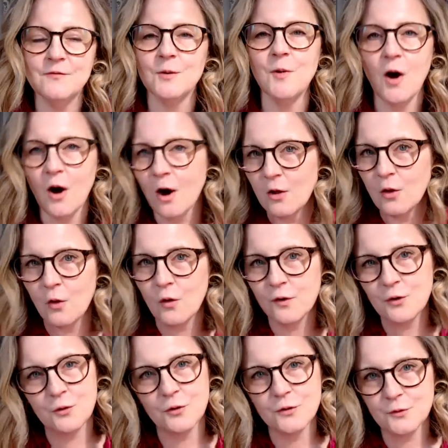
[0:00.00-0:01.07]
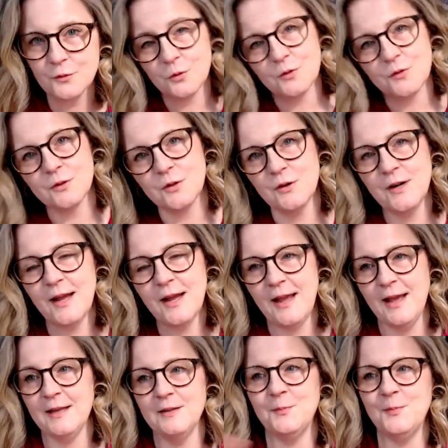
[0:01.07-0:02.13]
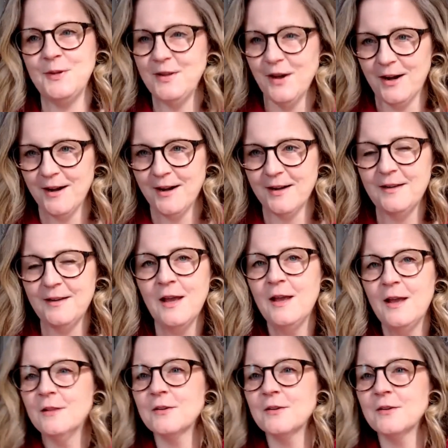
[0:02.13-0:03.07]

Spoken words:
in from all over North Dakota and beyond.